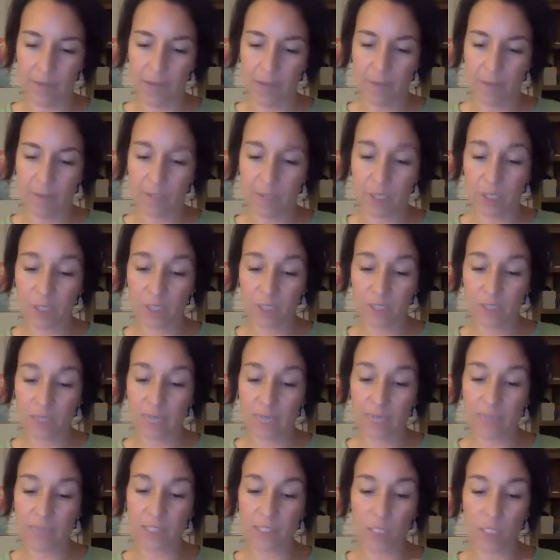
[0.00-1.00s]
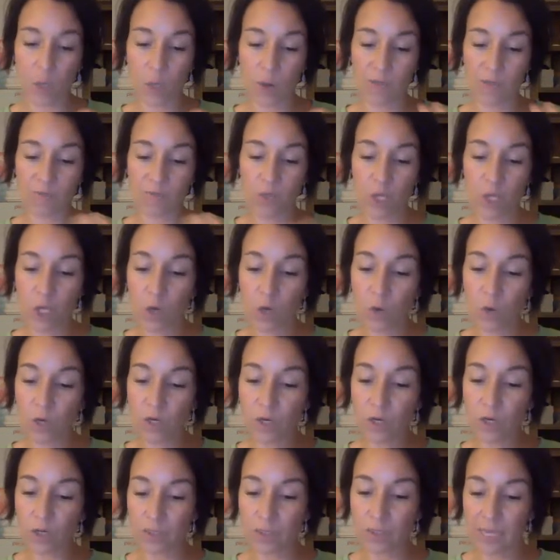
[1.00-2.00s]
But she says, so if you or
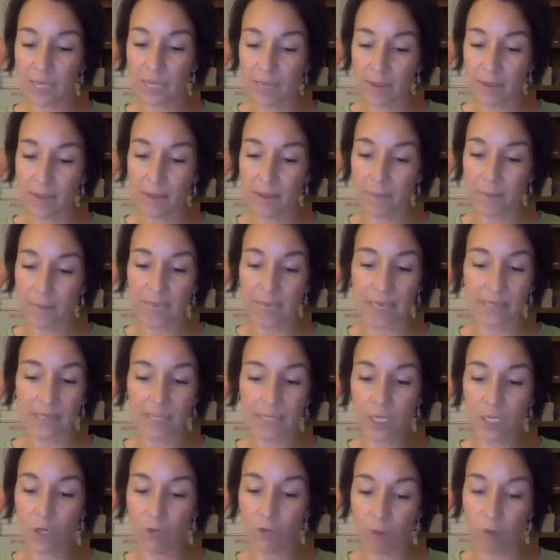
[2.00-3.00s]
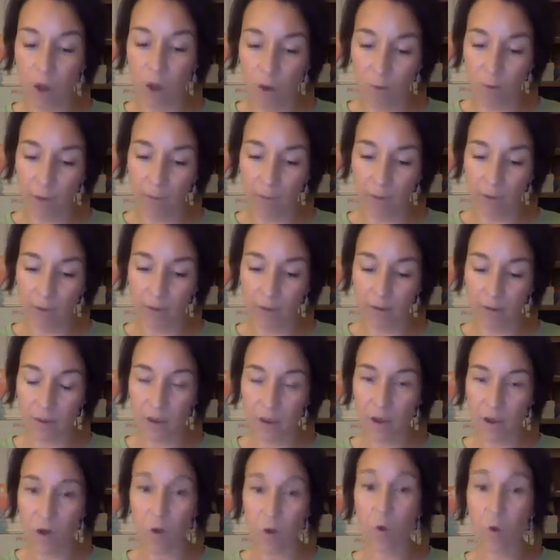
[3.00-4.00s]
your team isn't growing,
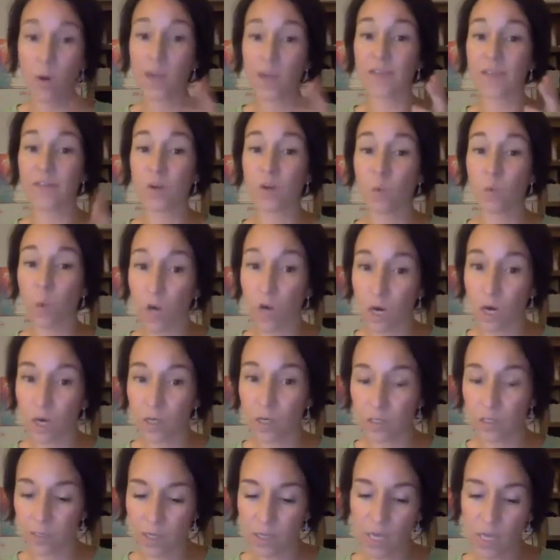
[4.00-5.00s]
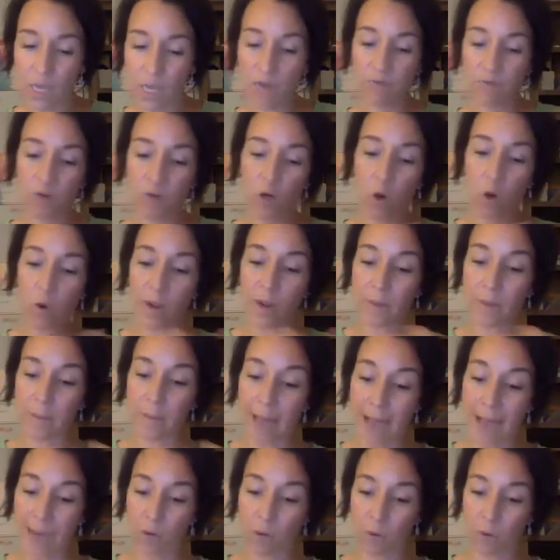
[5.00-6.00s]
or even worse, if you're going
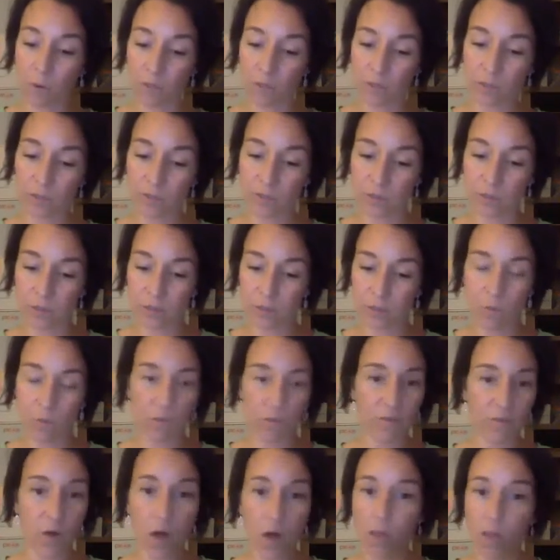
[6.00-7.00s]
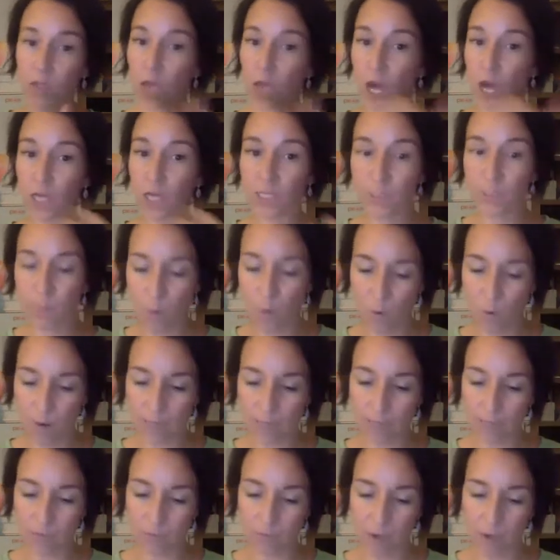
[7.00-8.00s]
backwards, we've all lost
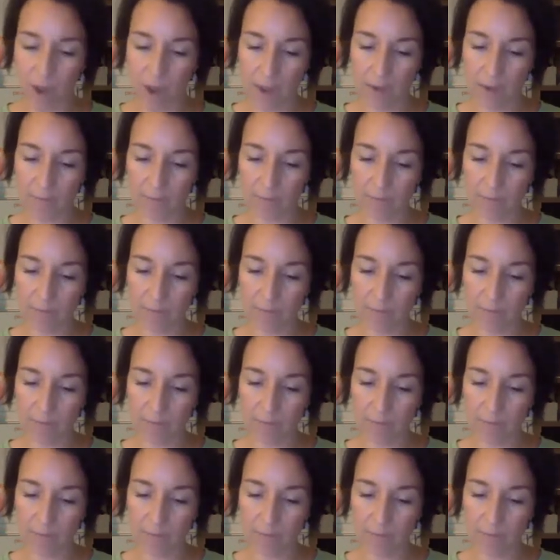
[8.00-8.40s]
points, right?